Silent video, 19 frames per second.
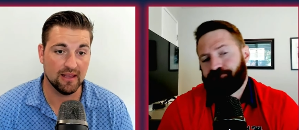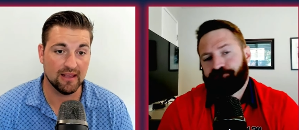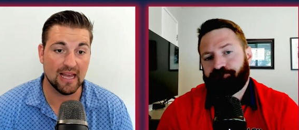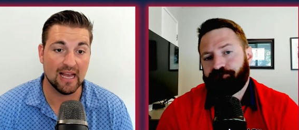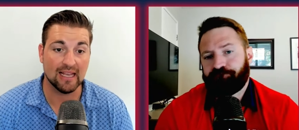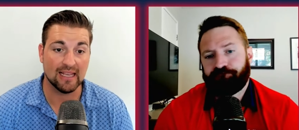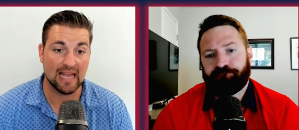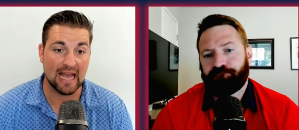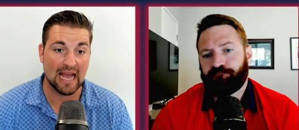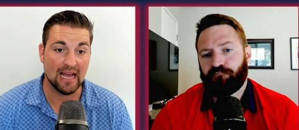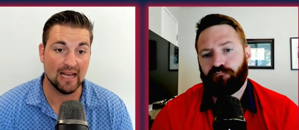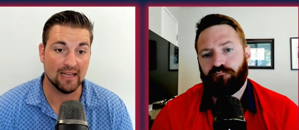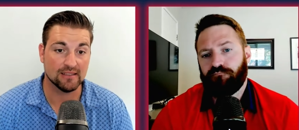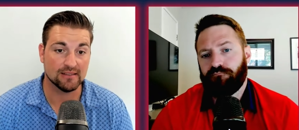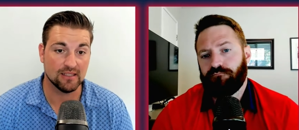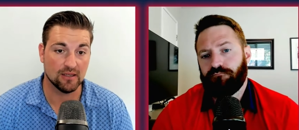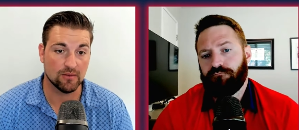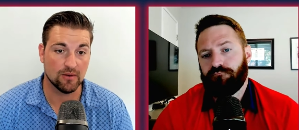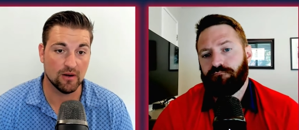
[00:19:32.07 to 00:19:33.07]
Speaker 1: they got
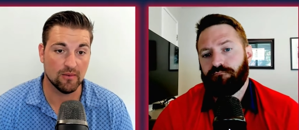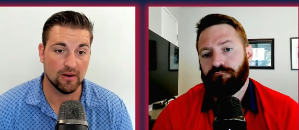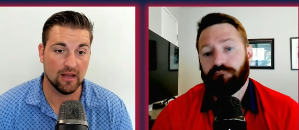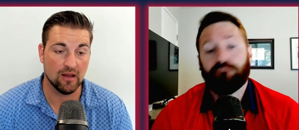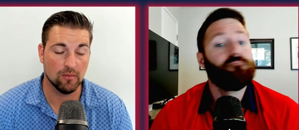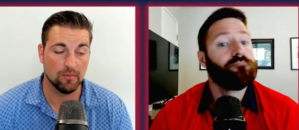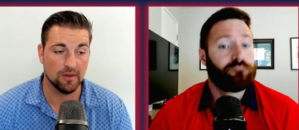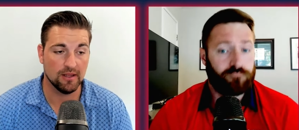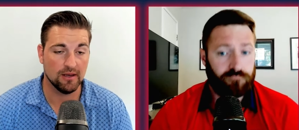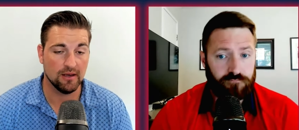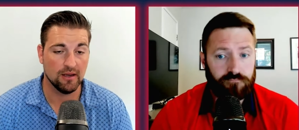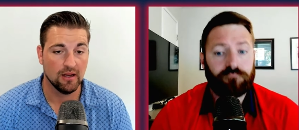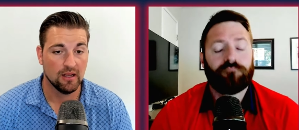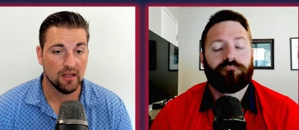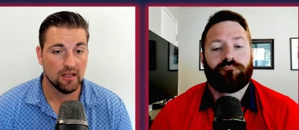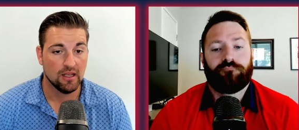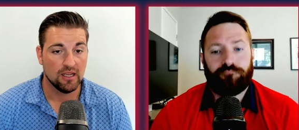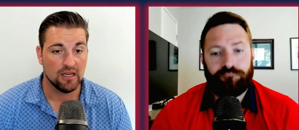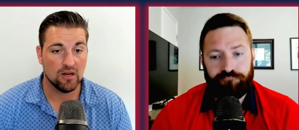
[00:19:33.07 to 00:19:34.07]
guys that run around, but
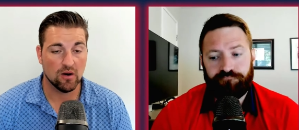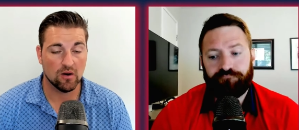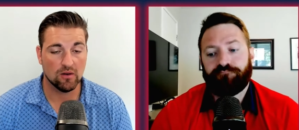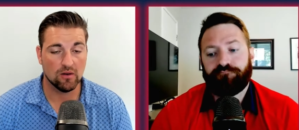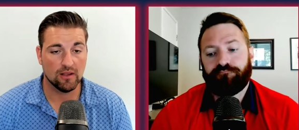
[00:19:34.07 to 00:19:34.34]
you know,